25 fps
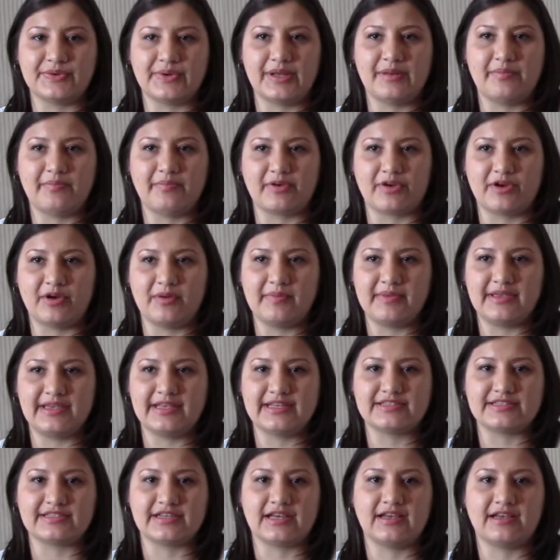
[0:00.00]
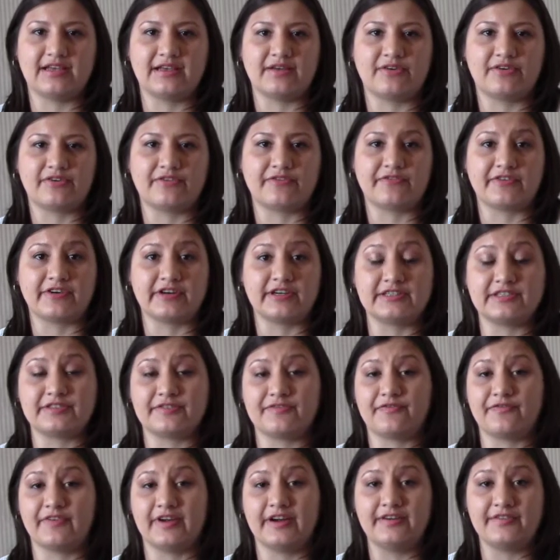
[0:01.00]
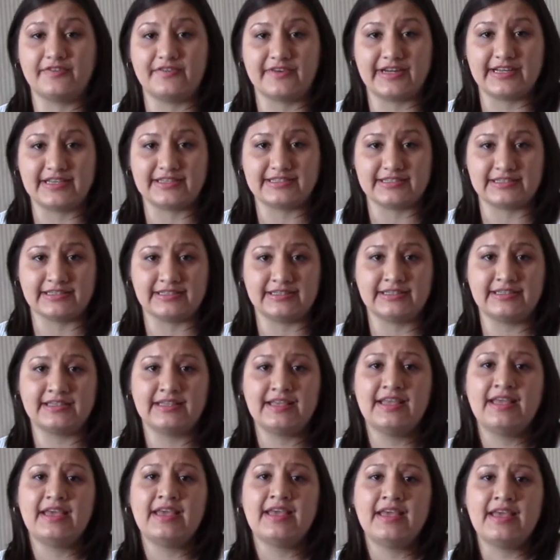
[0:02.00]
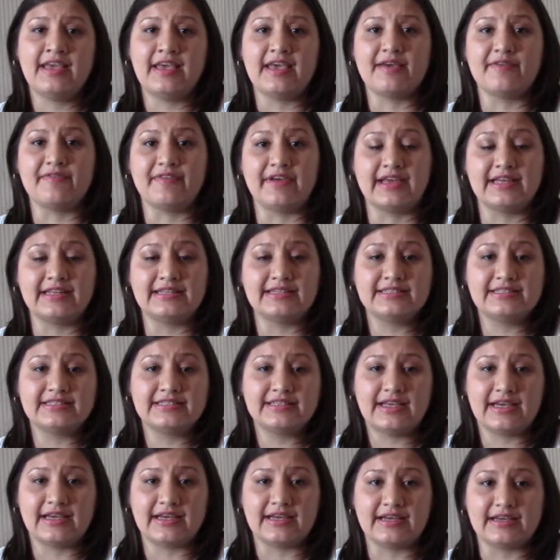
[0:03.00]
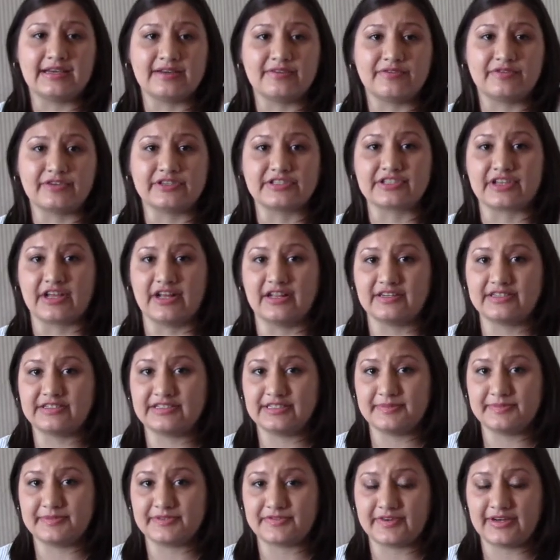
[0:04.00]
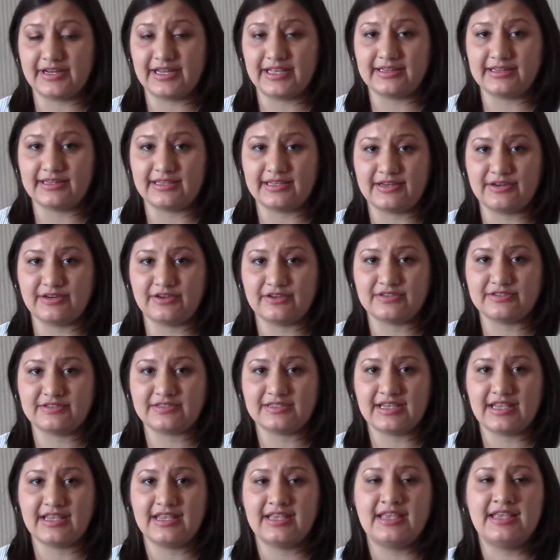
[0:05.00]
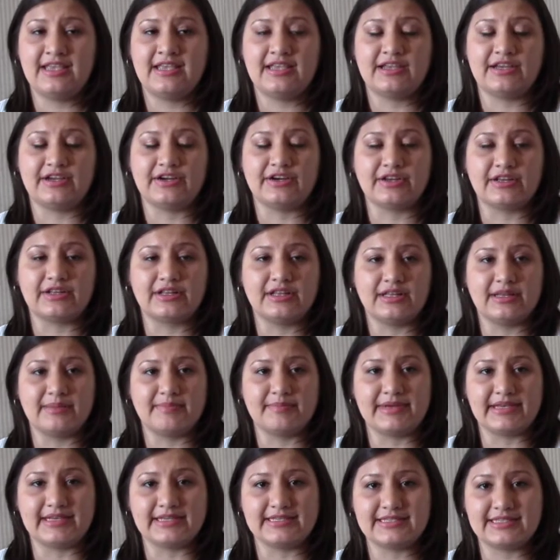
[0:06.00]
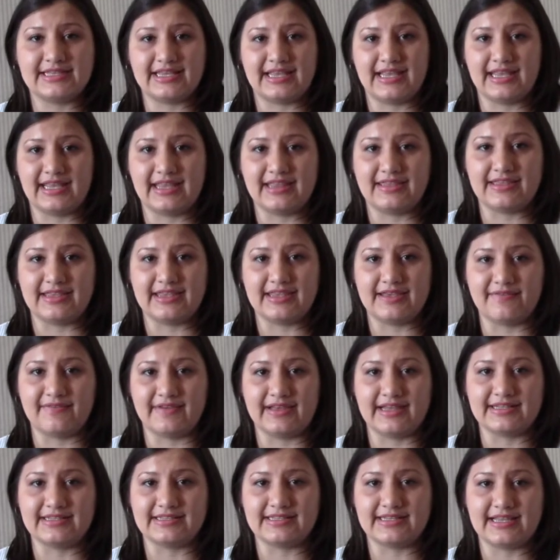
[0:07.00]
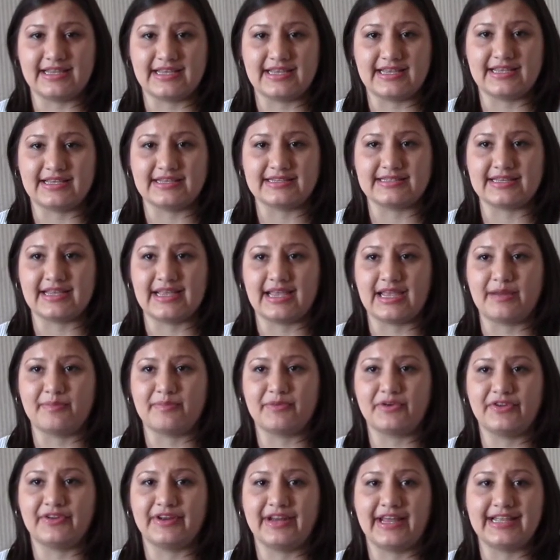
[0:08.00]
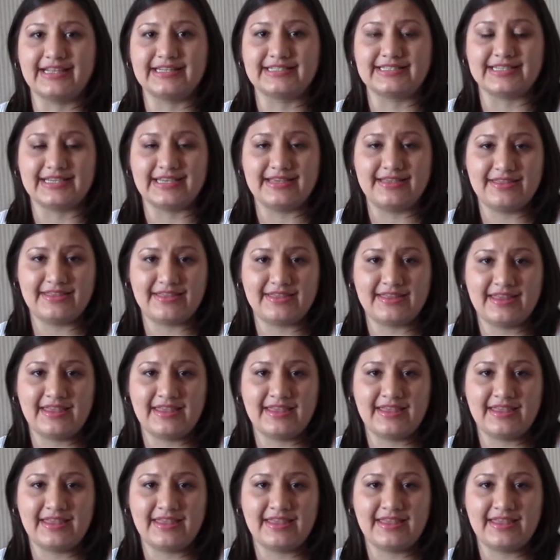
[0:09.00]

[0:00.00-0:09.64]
El Prom. It's our first fundraising event for scholarships for Latinos here in Columbus. The event is April 19th